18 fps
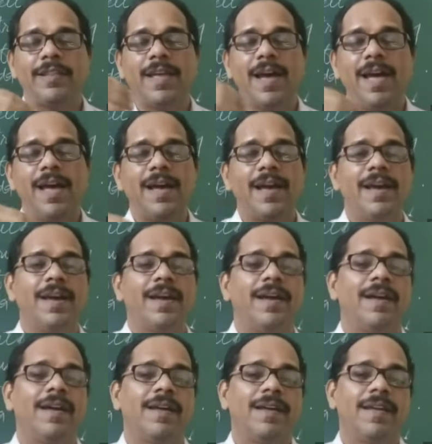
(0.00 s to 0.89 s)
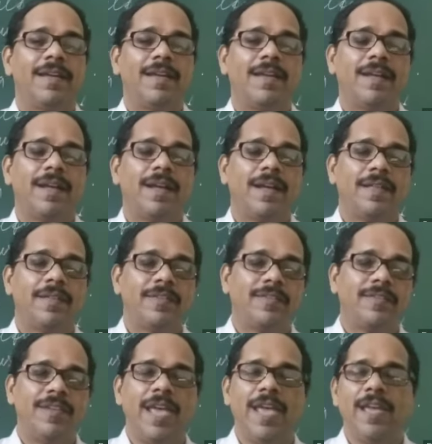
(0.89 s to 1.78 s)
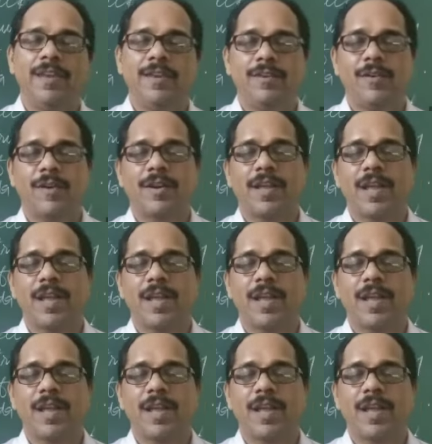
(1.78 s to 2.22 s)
the state or